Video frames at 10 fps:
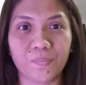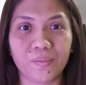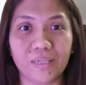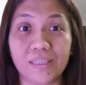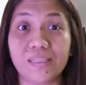
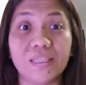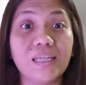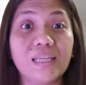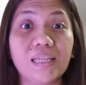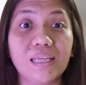It's
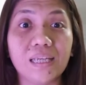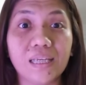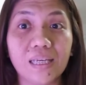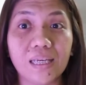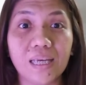really
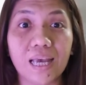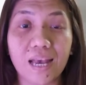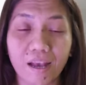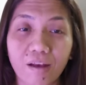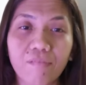
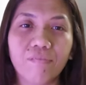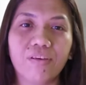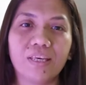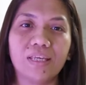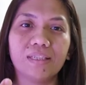
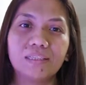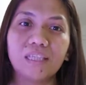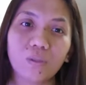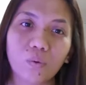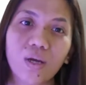having
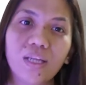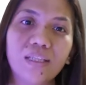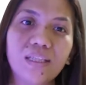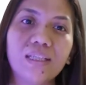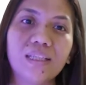that
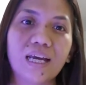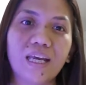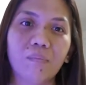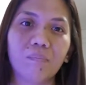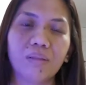quality
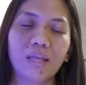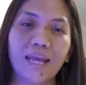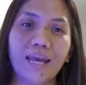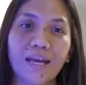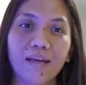time,
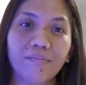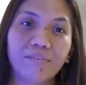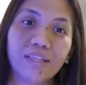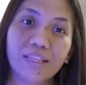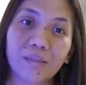
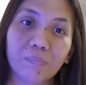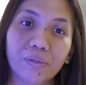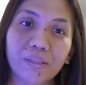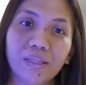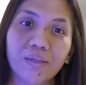having that
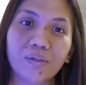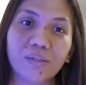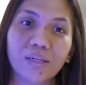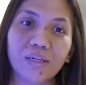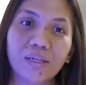
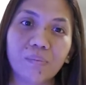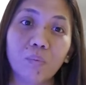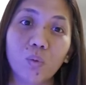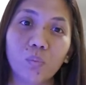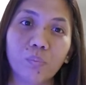particular
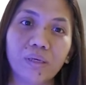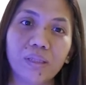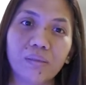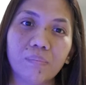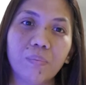
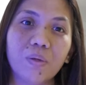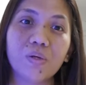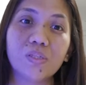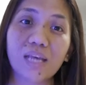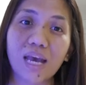moment,
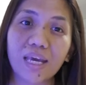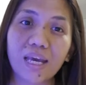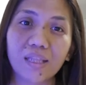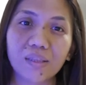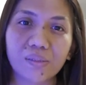because I
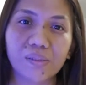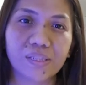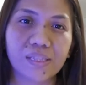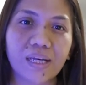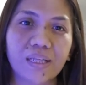
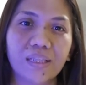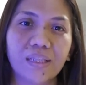understand